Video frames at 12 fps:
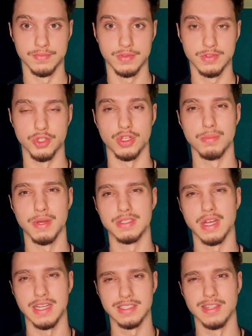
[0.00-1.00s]
So you're going to be able
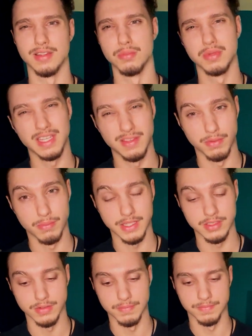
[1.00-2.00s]
to isolate them even better.